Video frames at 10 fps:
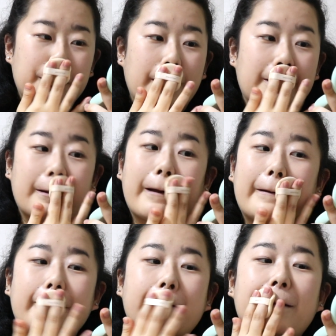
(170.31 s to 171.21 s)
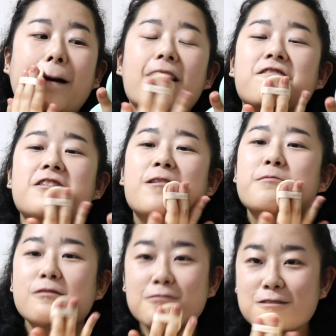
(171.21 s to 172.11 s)
Not that I'm gonna have the
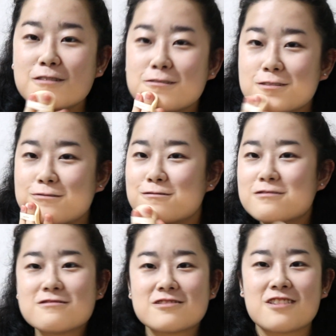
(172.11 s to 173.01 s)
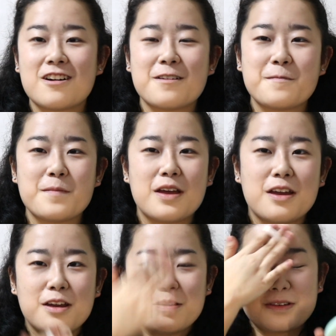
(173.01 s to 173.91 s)
opportunity to do this time
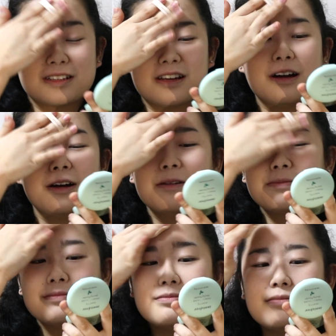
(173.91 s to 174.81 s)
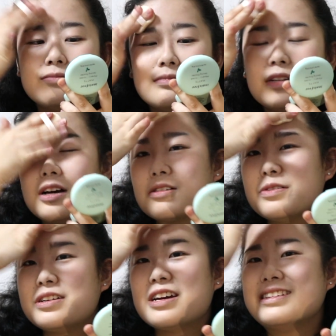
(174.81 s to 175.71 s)
because I'm not
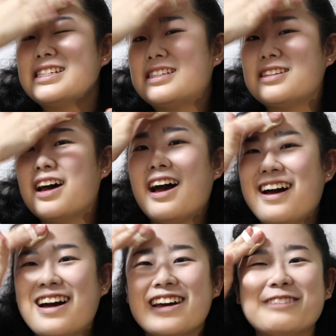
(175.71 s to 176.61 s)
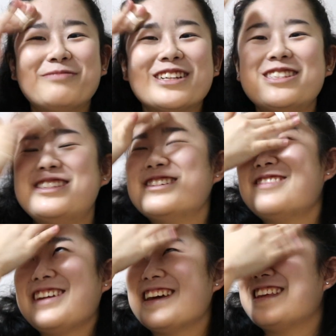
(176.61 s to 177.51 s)
going outside. I'm not
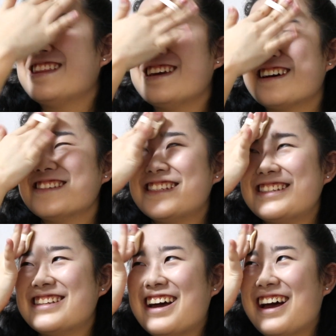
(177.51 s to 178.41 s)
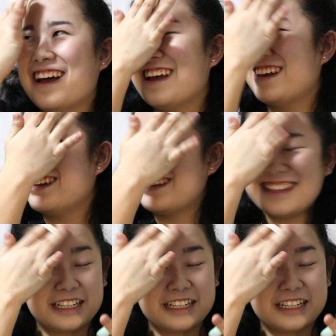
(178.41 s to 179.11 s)
doing anything outside.